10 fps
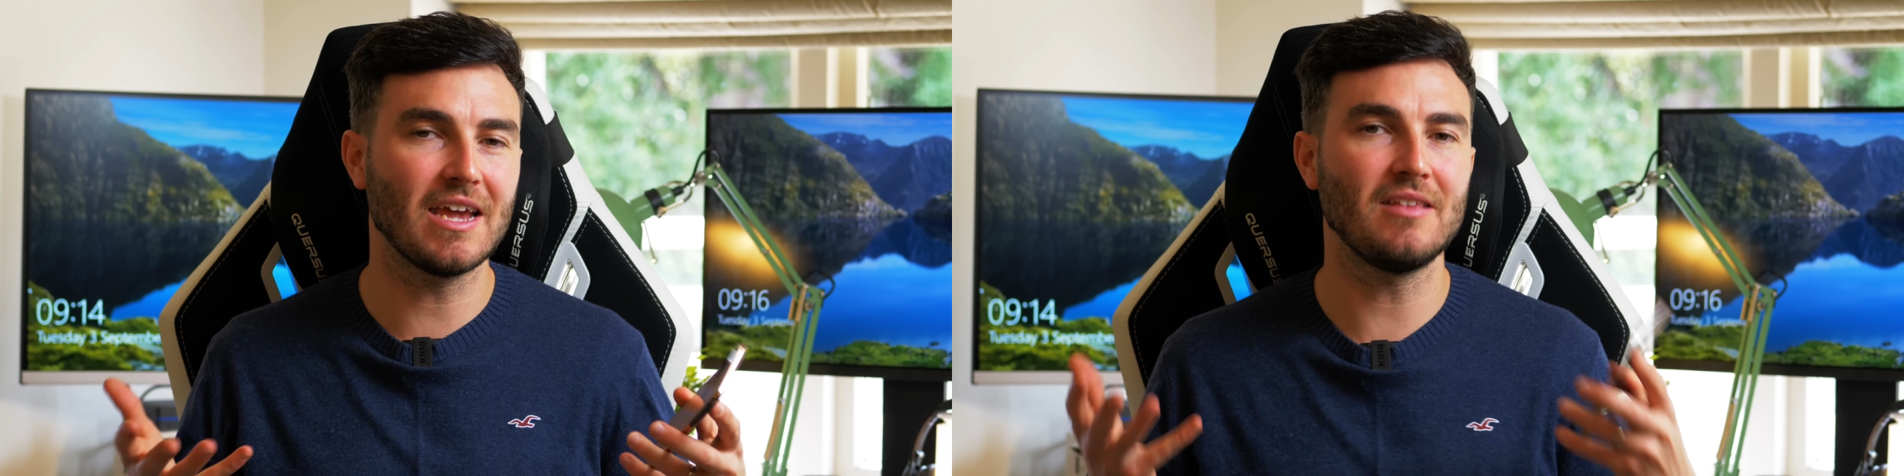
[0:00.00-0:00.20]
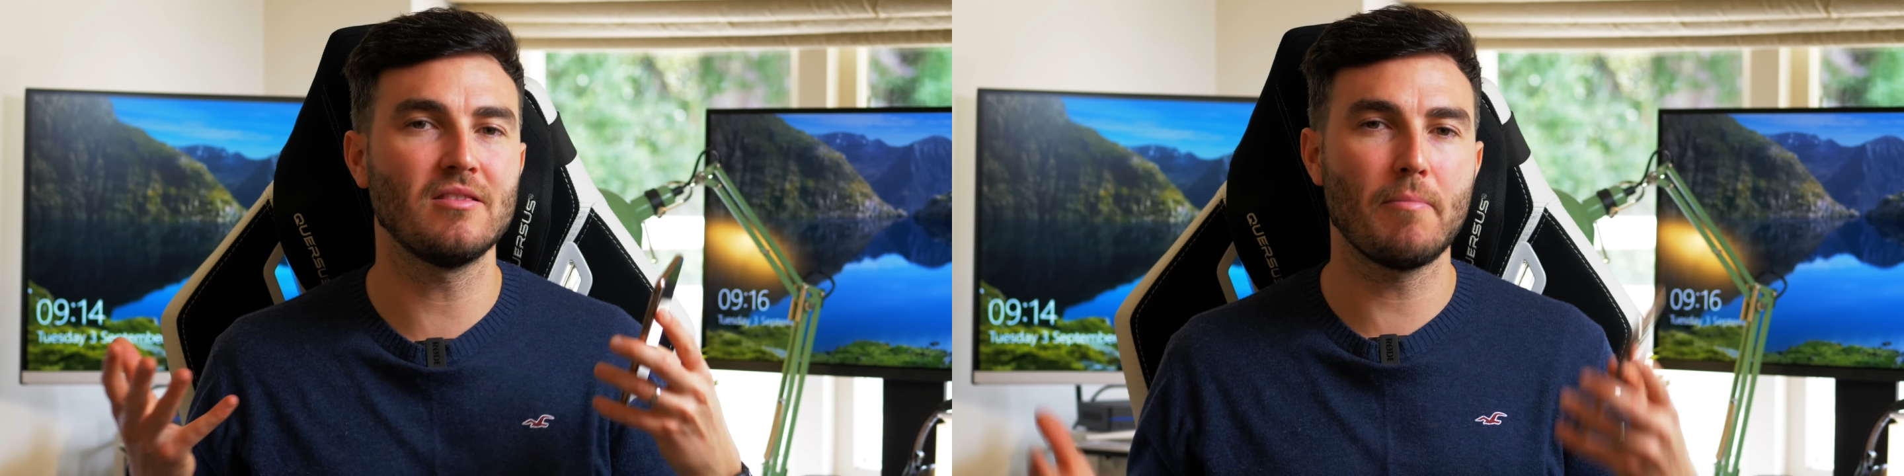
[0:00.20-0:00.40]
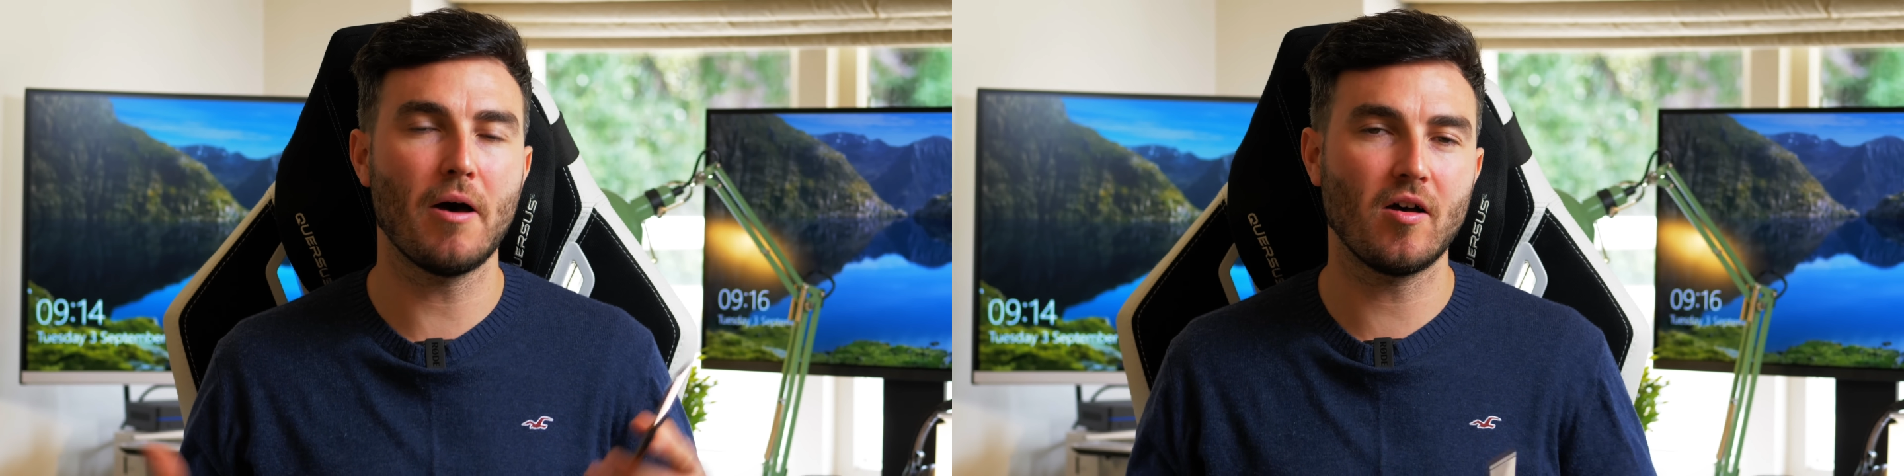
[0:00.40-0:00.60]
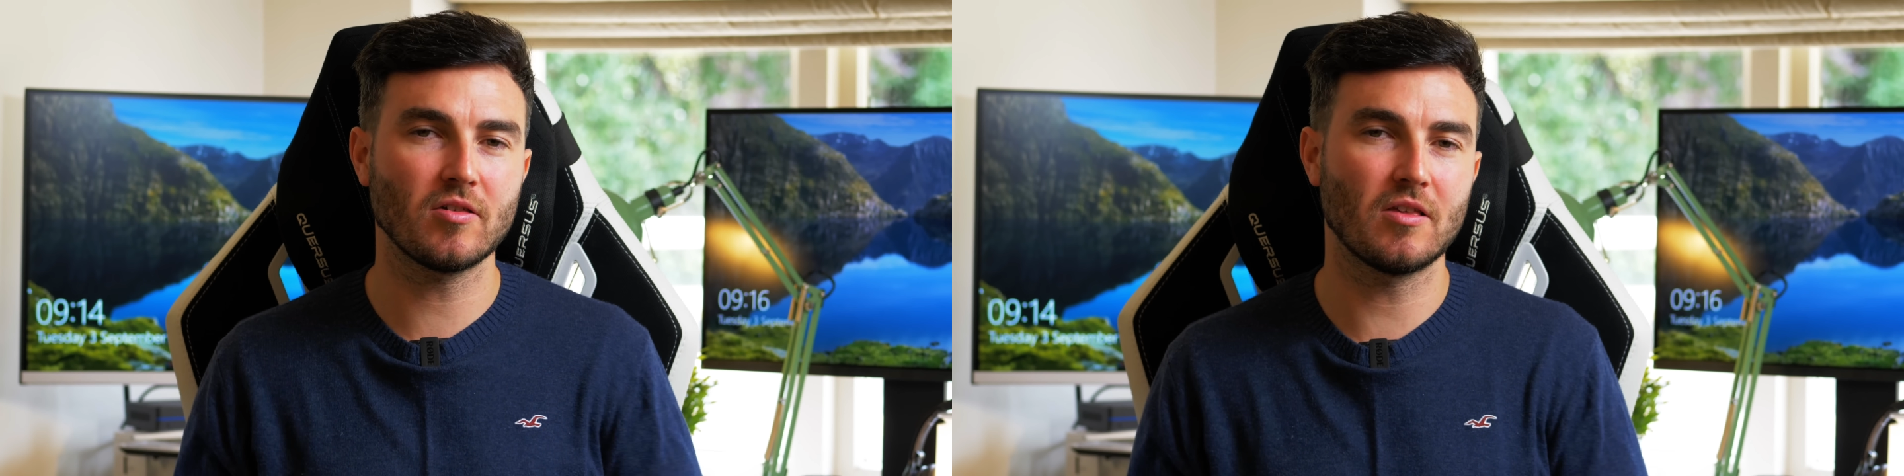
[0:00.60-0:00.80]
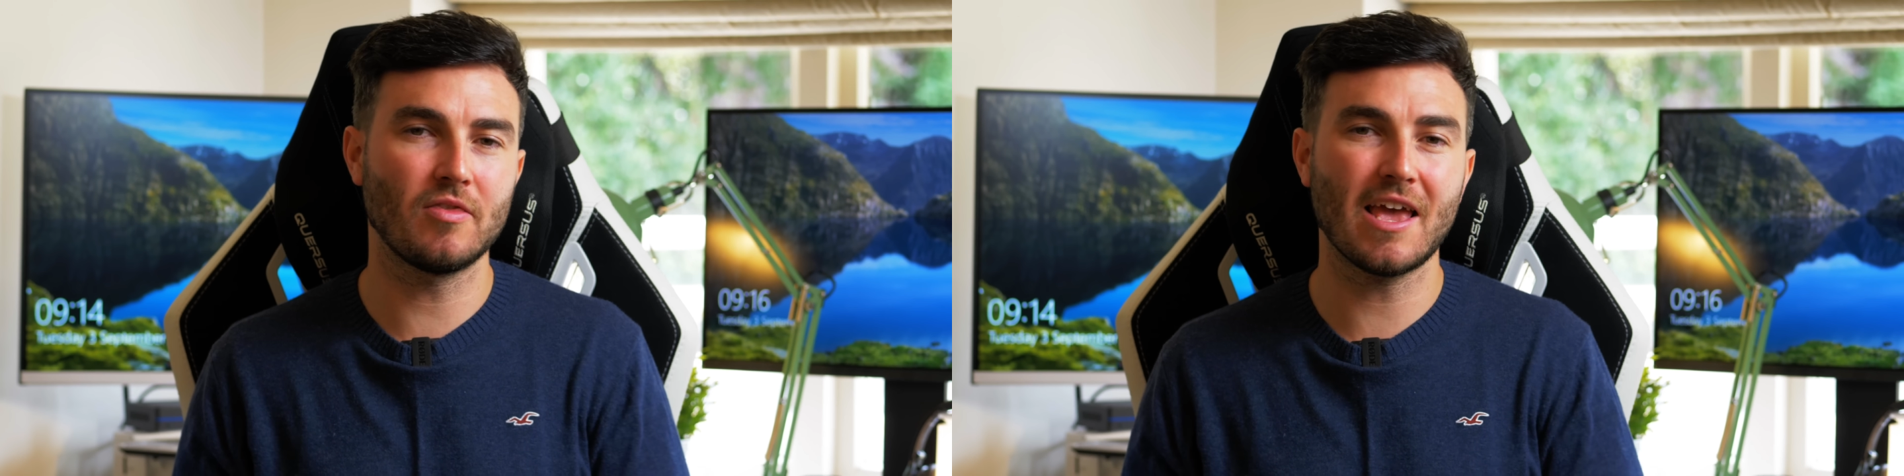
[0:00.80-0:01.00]
in the
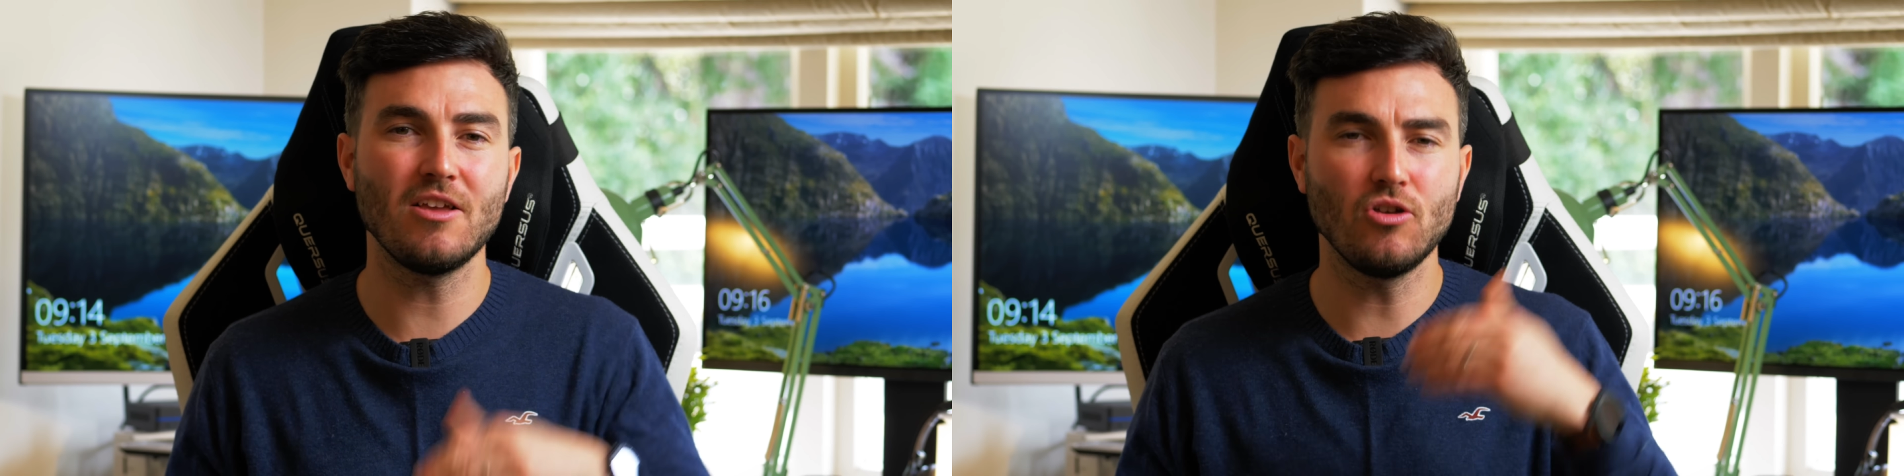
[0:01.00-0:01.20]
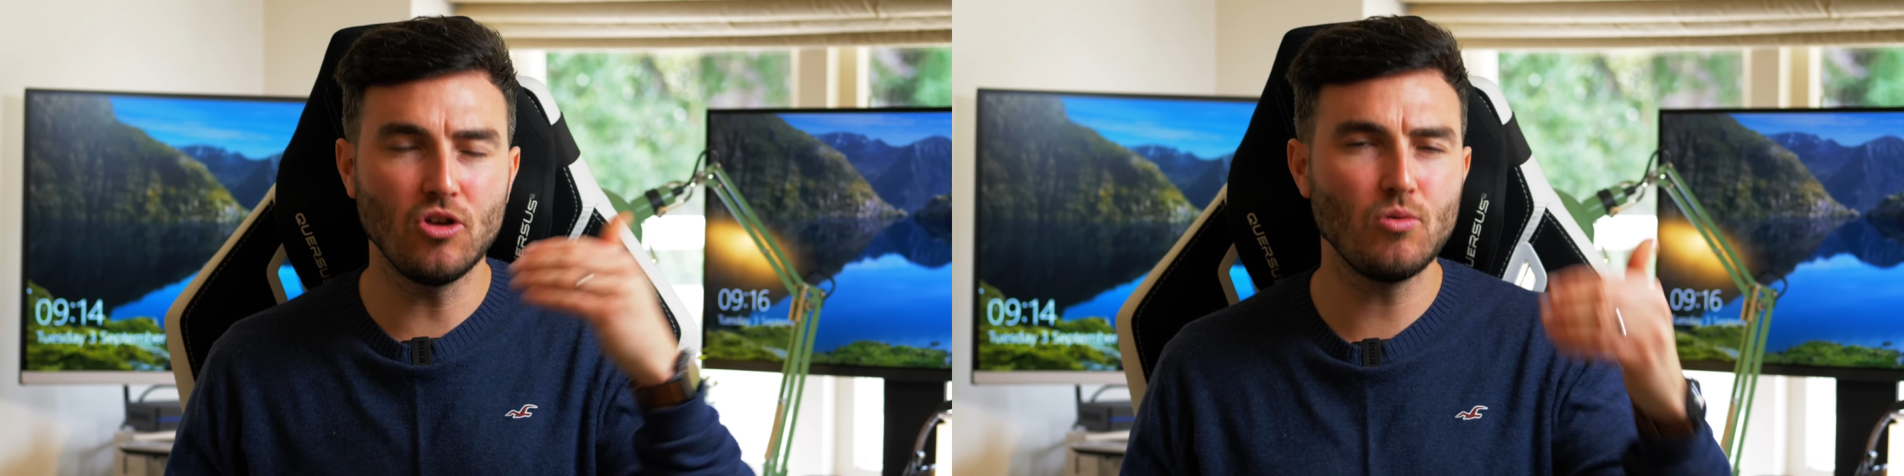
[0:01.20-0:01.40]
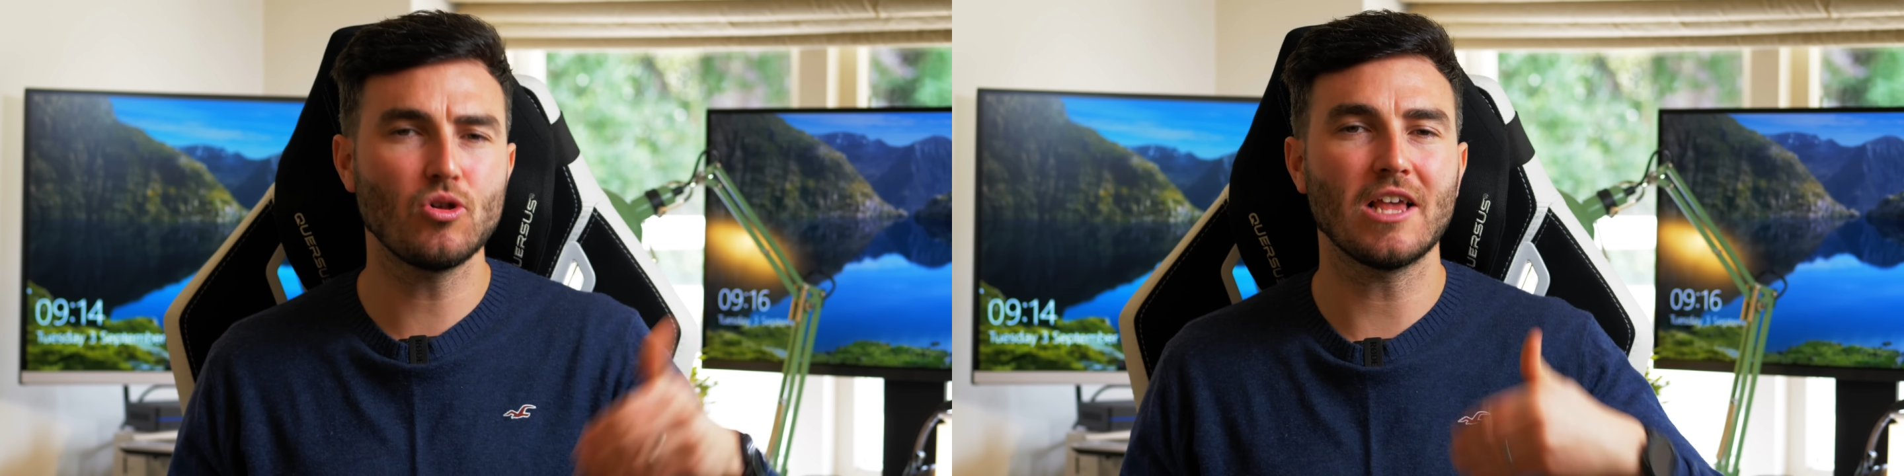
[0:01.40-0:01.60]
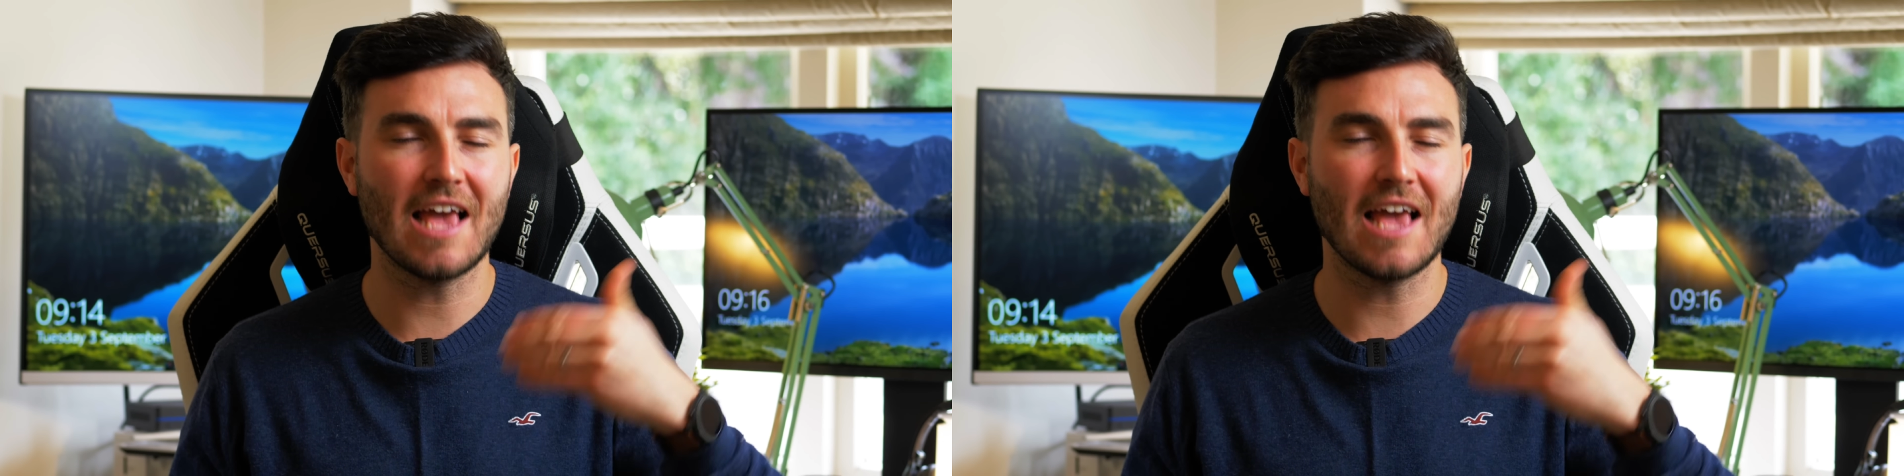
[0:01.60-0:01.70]
past, and they usually